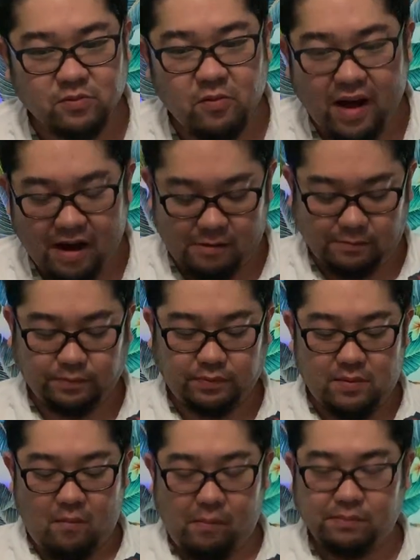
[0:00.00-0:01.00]
Wow.
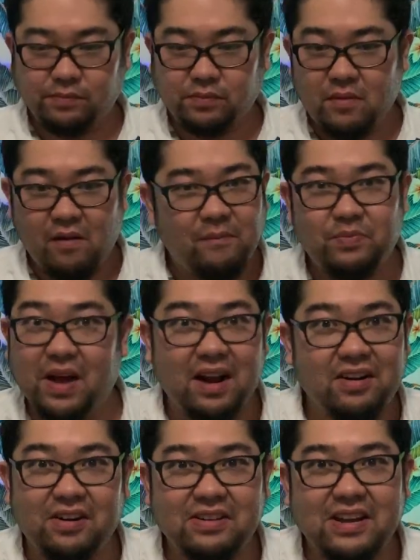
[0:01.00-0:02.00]
Not
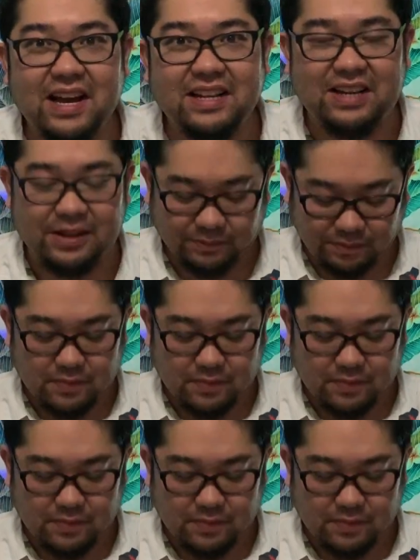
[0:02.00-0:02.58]
a hard candy.